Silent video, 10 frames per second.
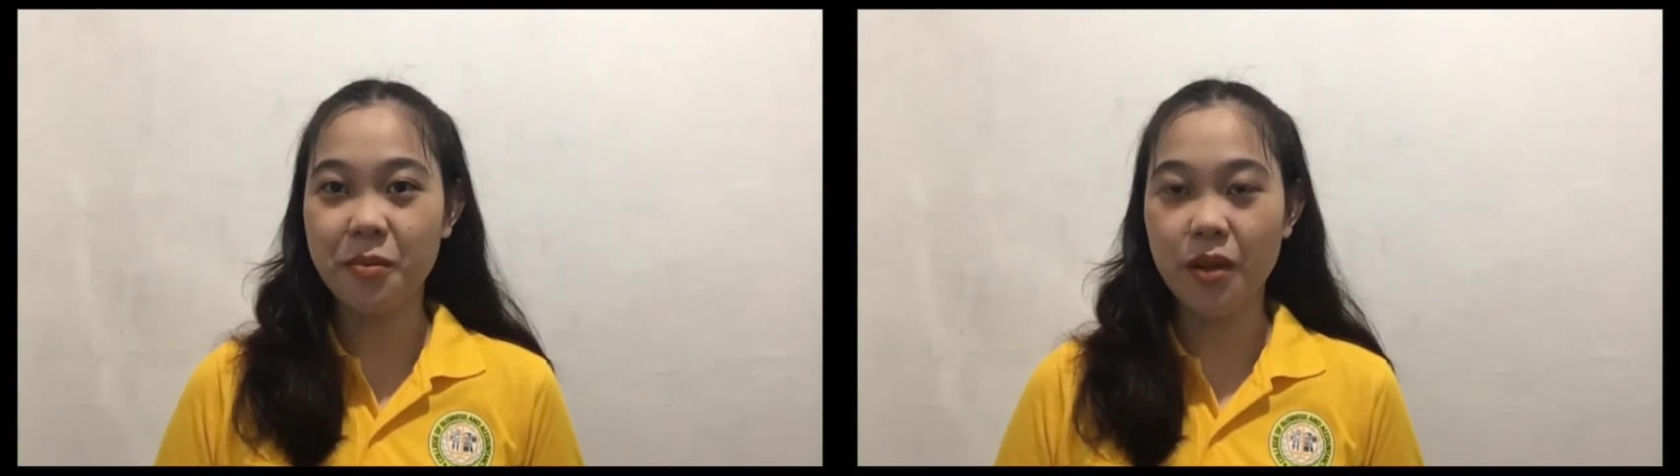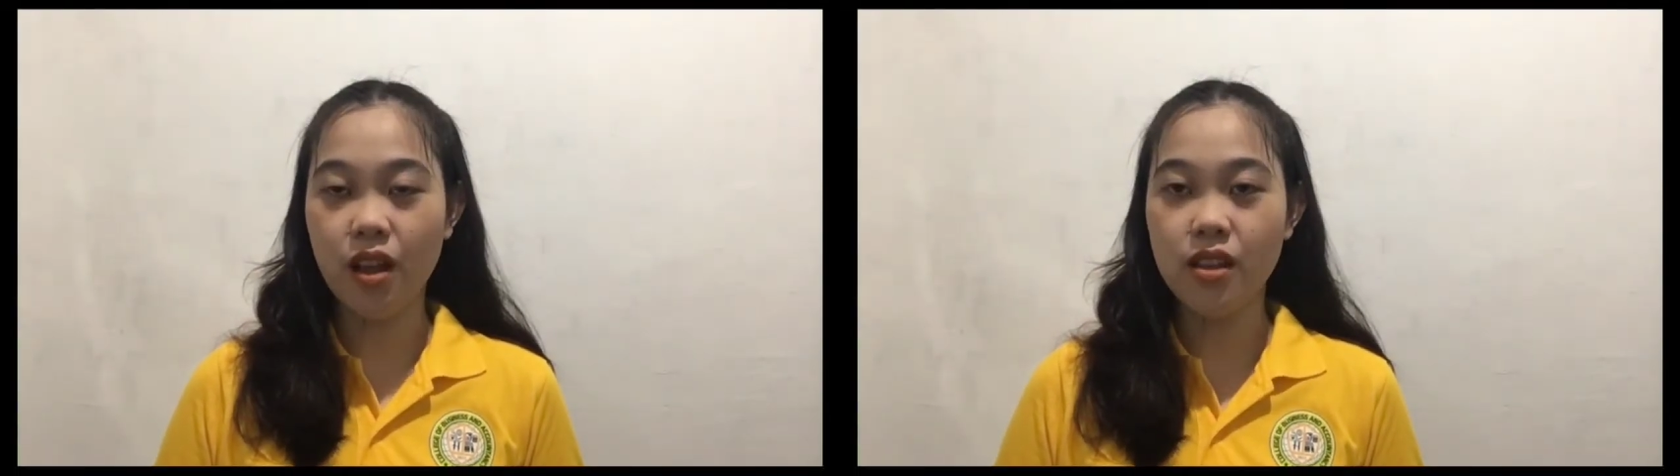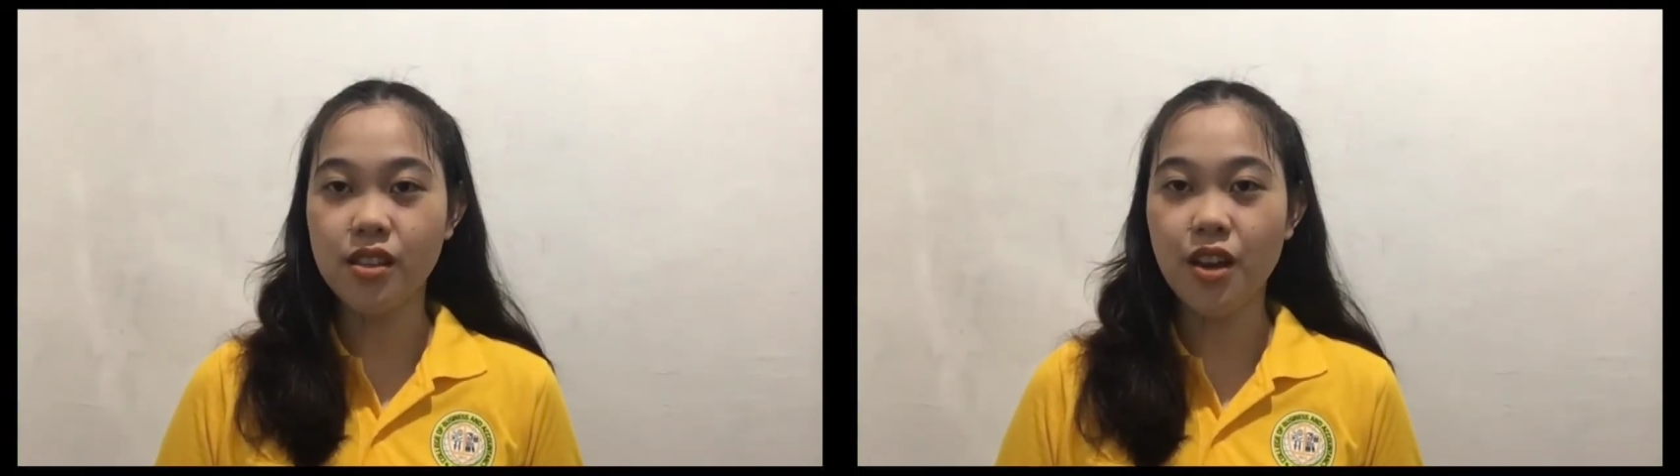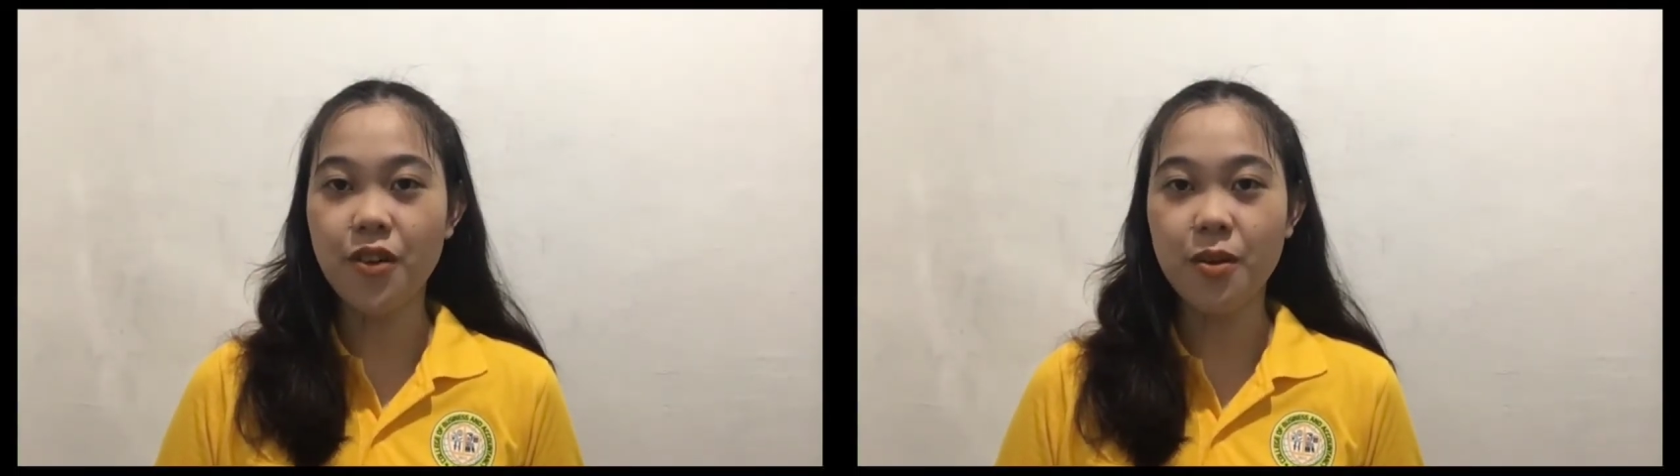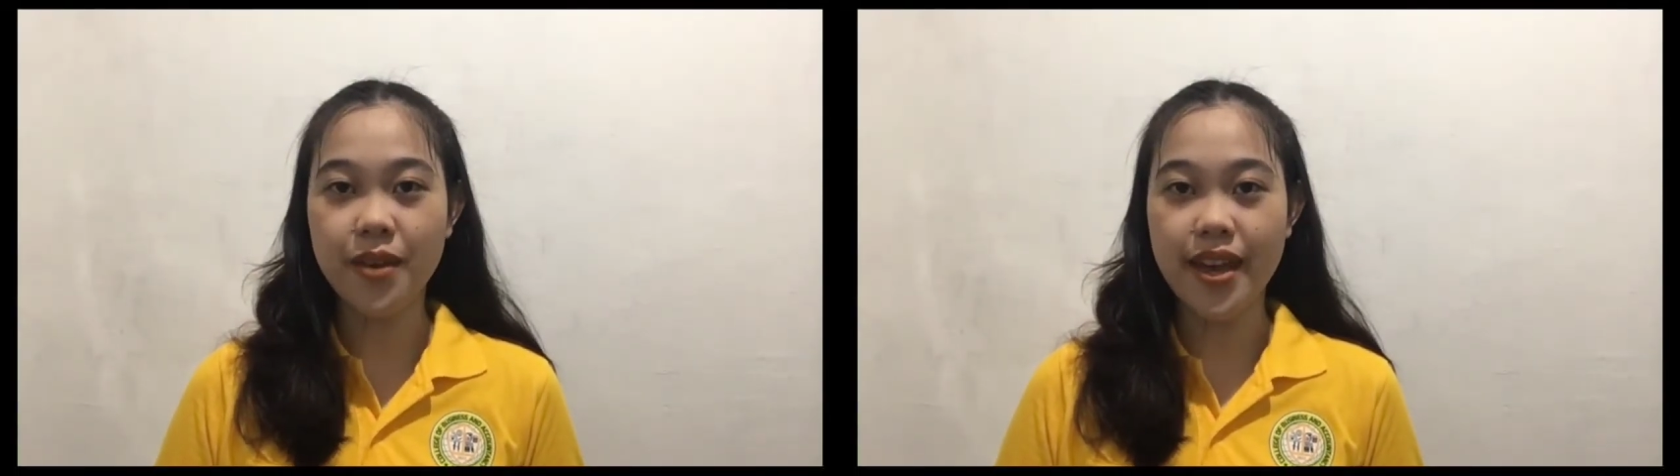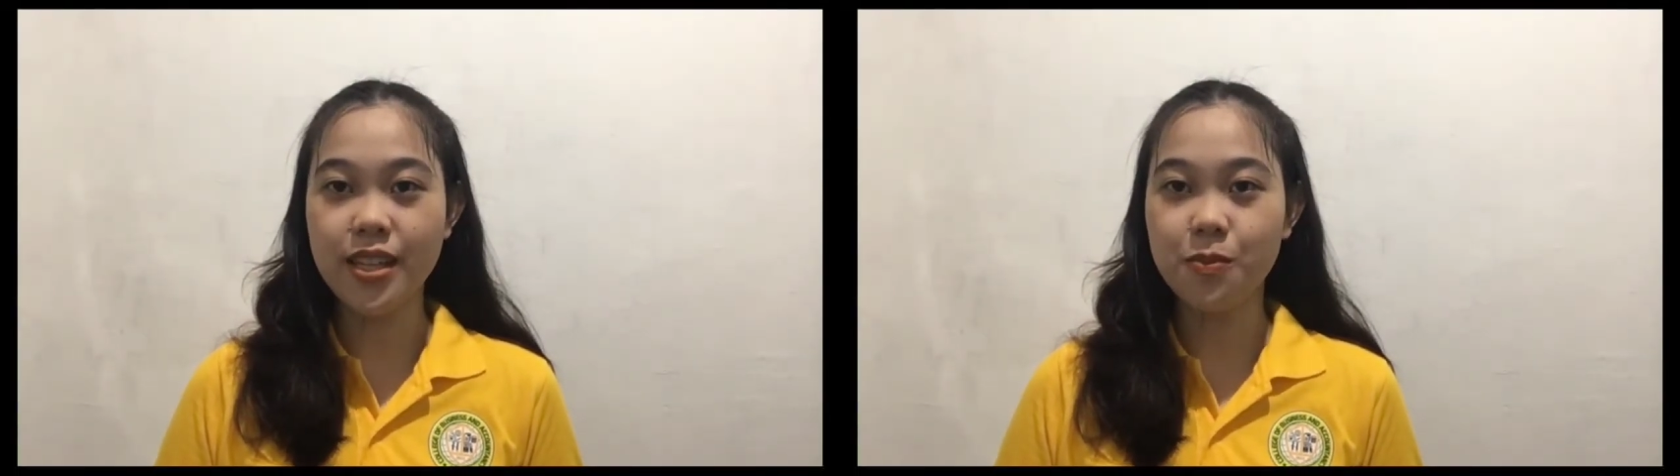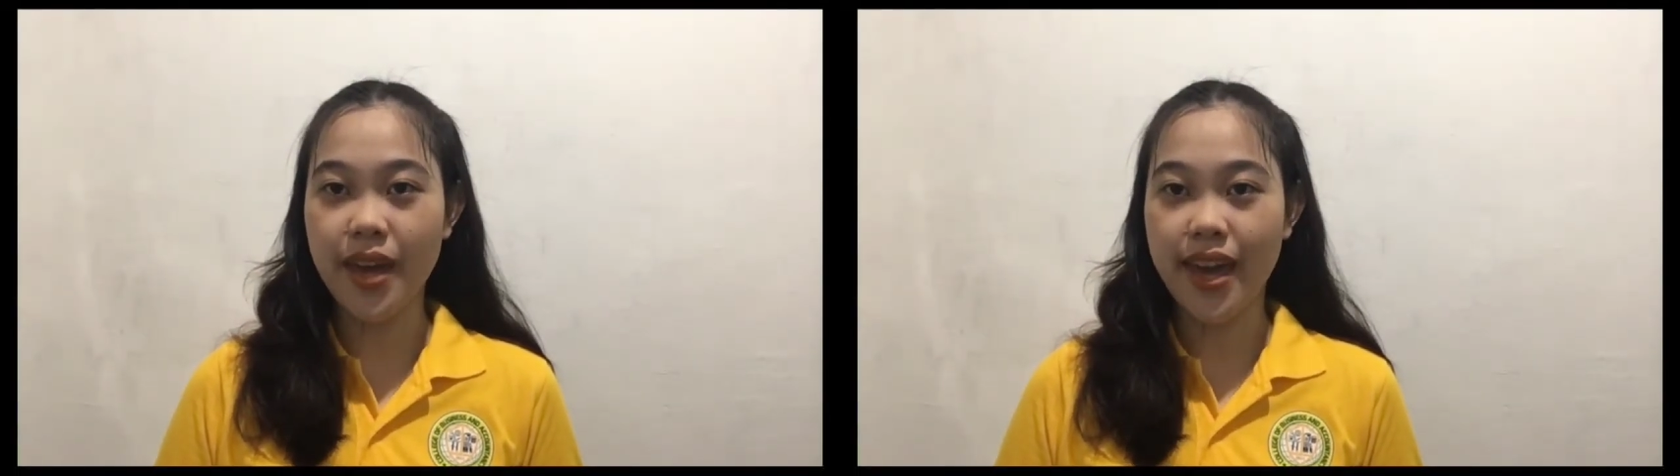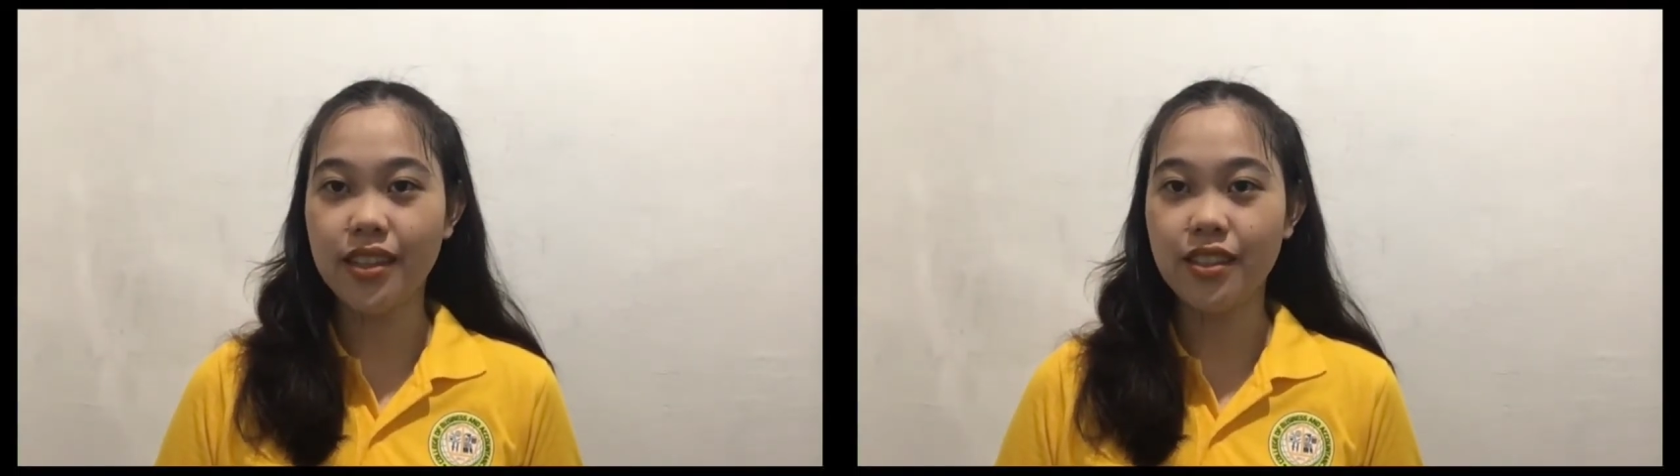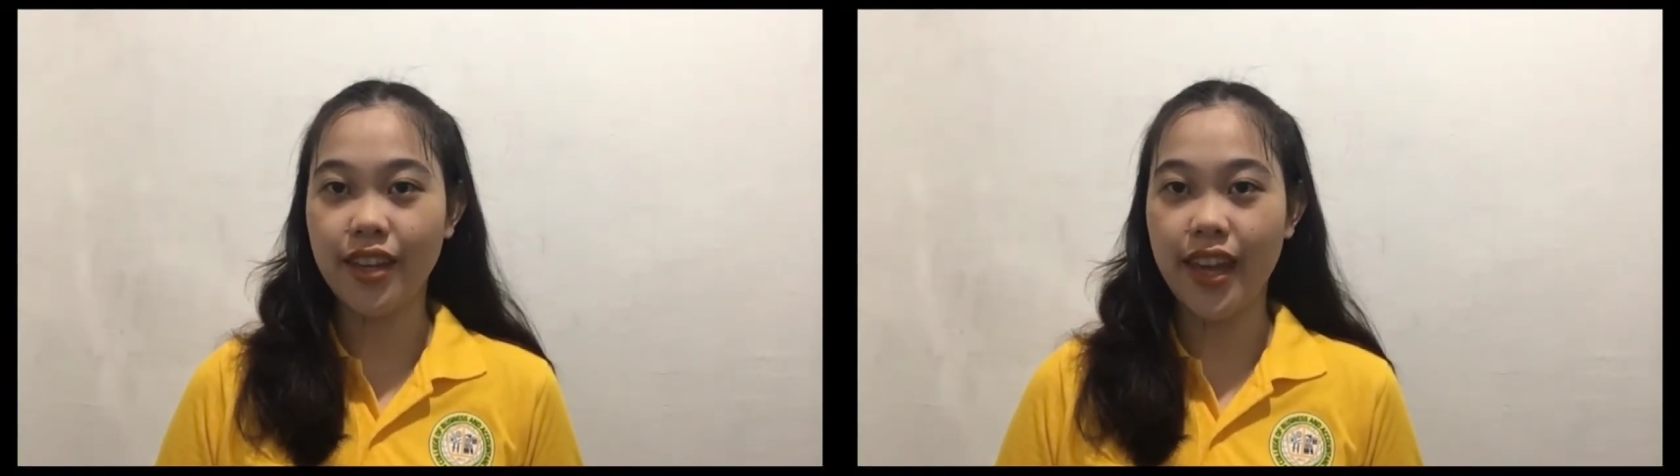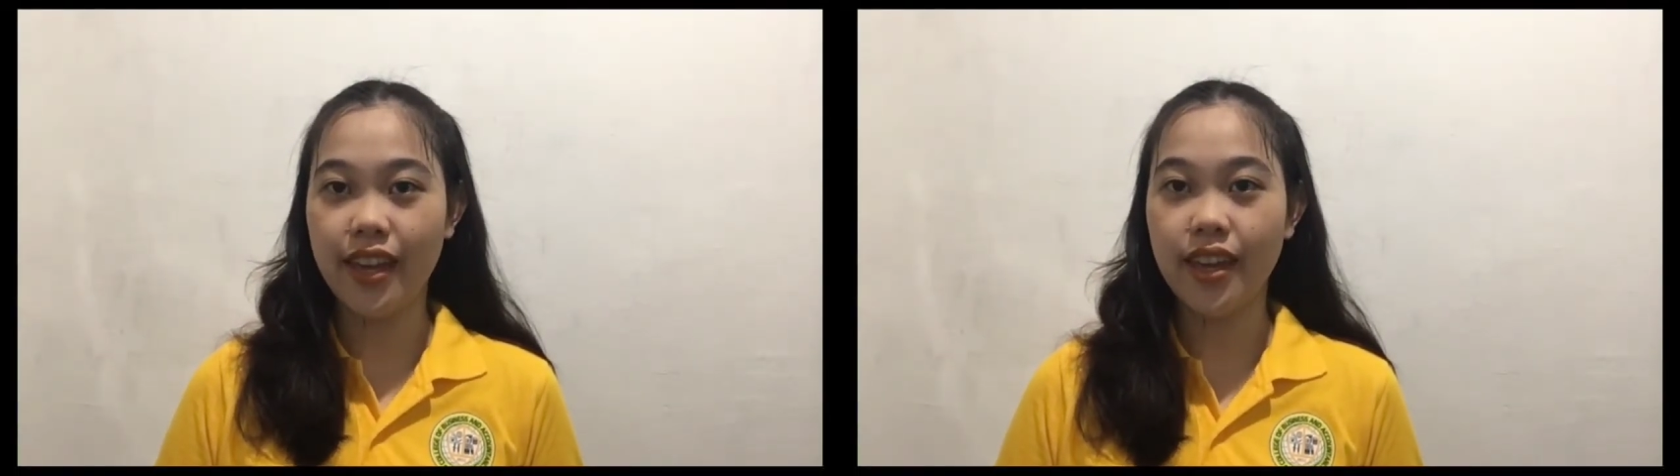Malonzo from BSBA
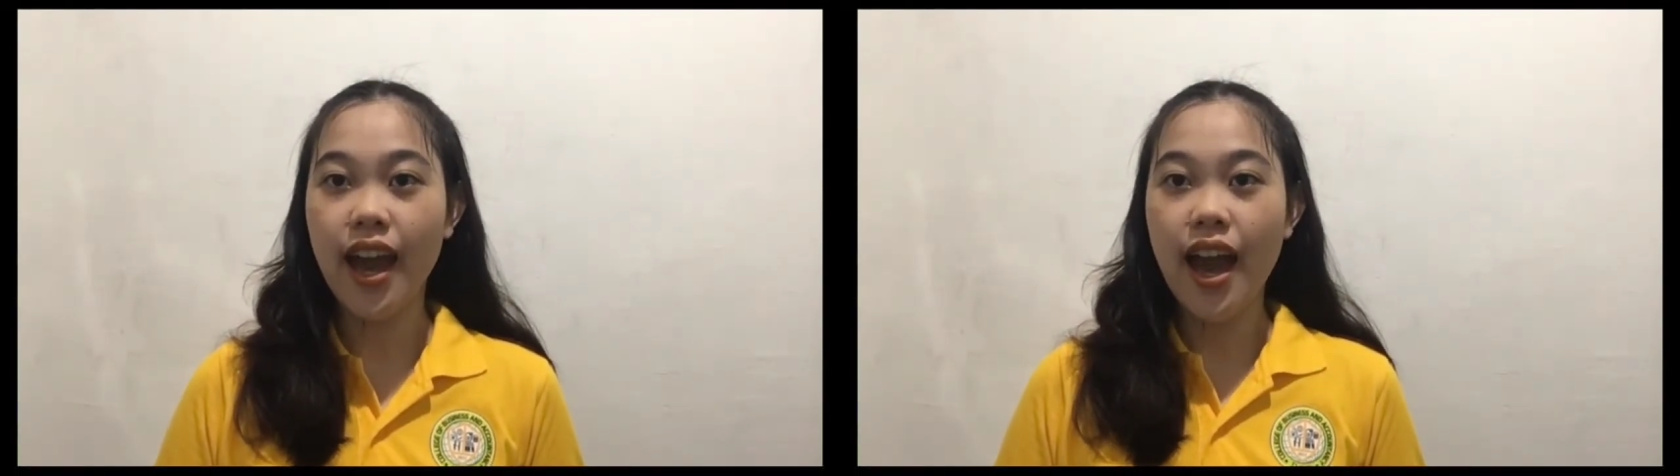3A.